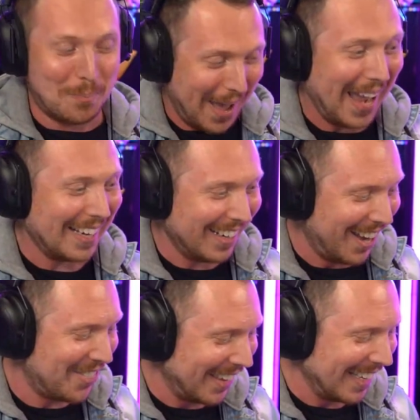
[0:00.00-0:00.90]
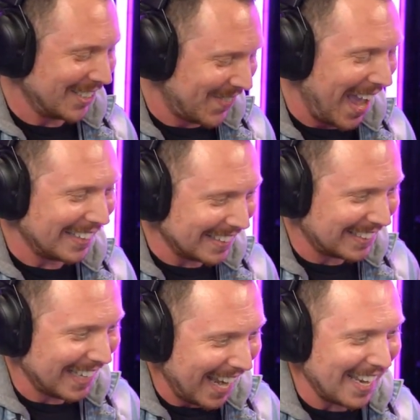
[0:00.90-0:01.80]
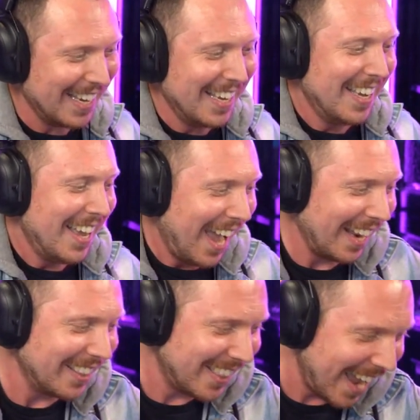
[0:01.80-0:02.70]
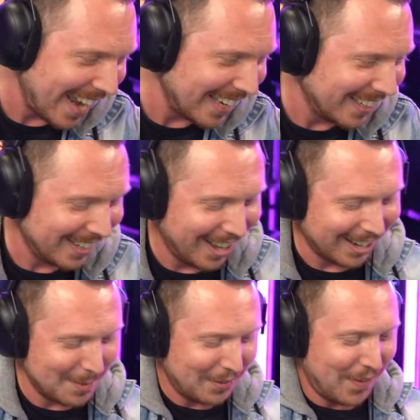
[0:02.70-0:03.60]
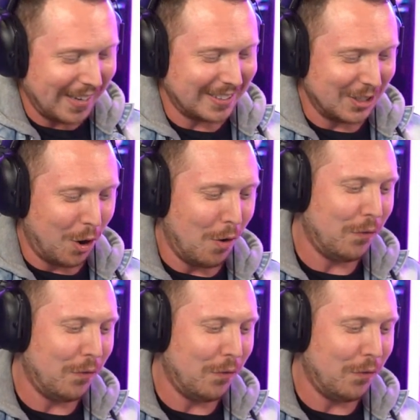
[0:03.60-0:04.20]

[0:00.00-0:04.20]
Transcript: a bang, I think it's fair to say. And they are going to be facing